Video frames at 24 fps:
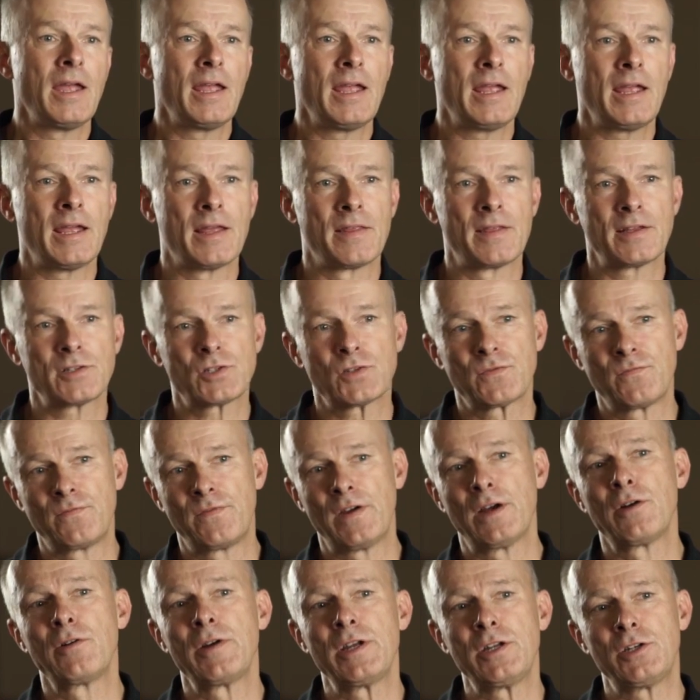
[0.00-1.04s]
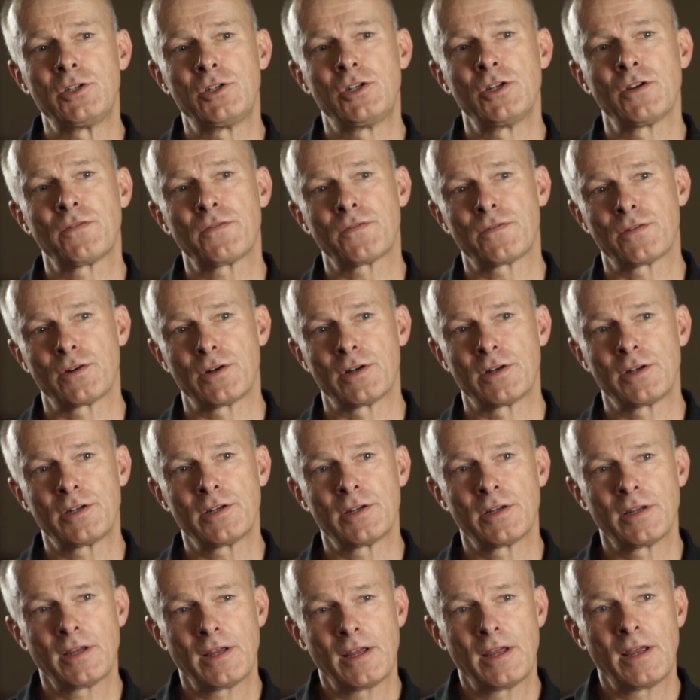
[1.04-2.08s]
And that's very different
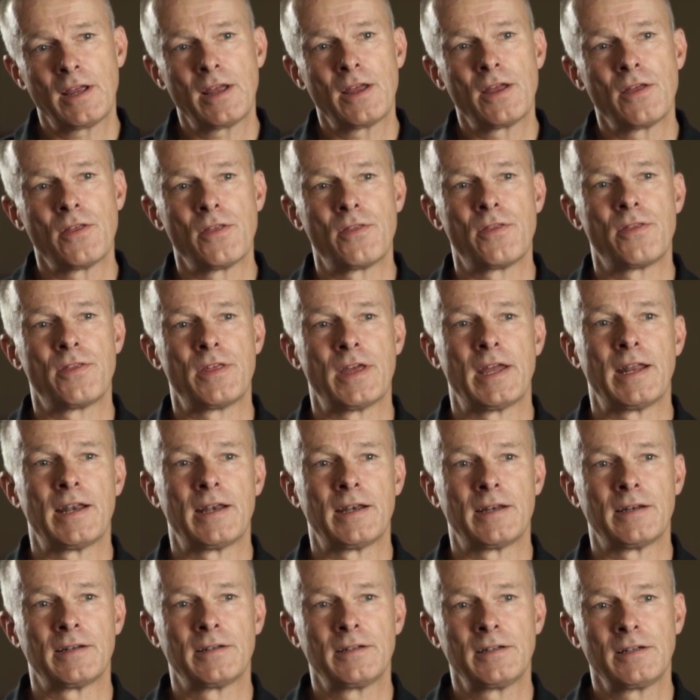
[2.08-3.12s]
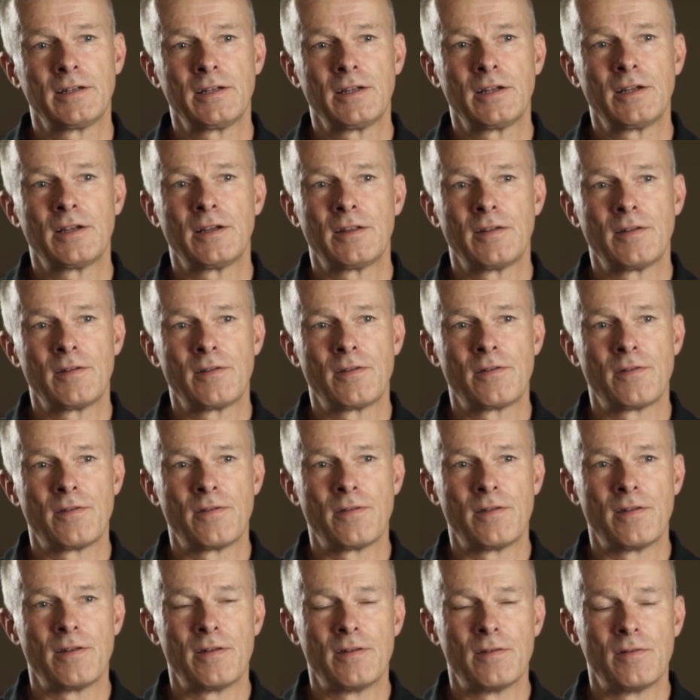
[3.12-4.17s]
than
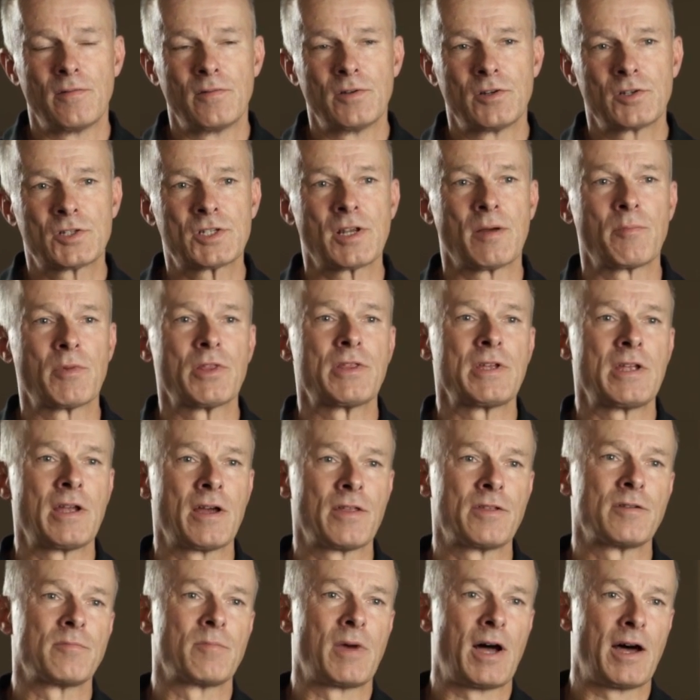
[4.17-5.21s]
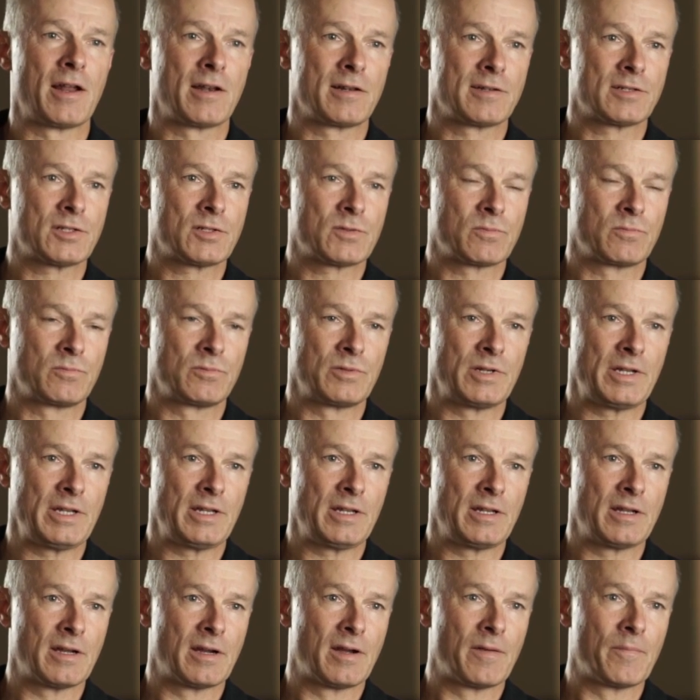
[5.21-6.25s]
some of the other models
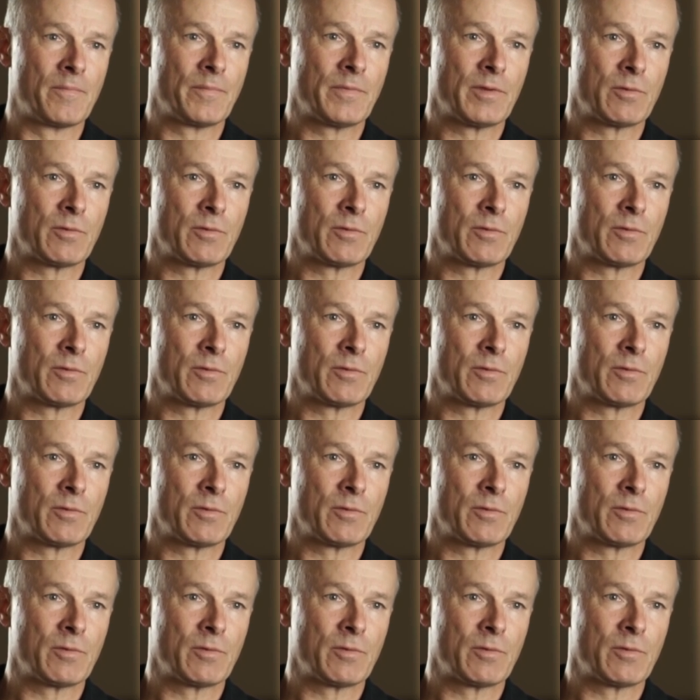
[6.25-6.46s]
we, um,